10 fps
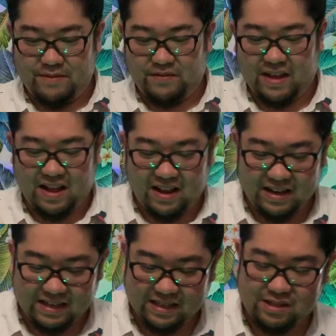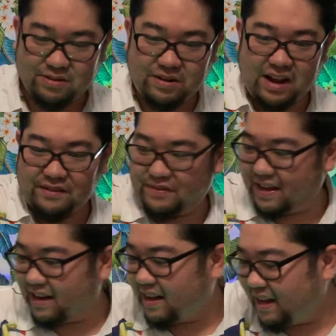Mivel, Turan
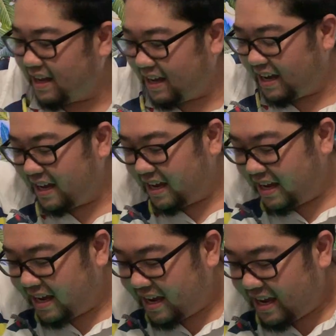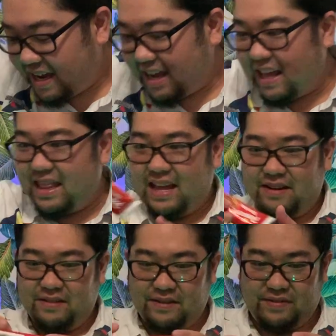Vienna, and
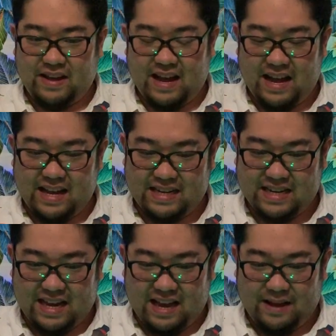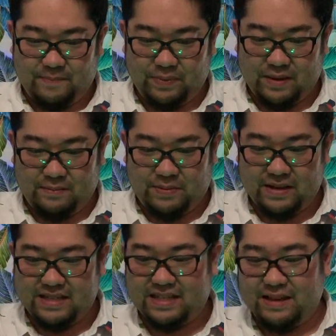then we've got uh,
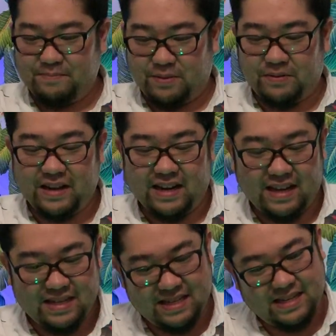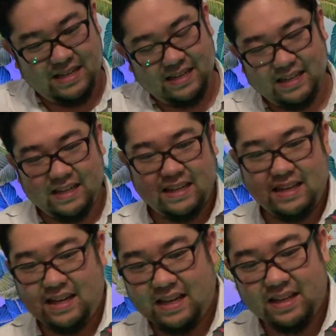Principe Barritas.
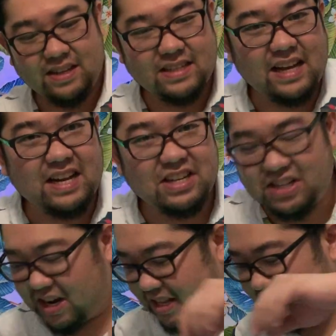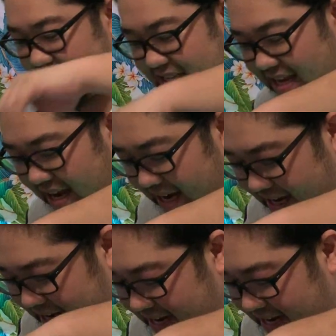Looks like a chocolate snack.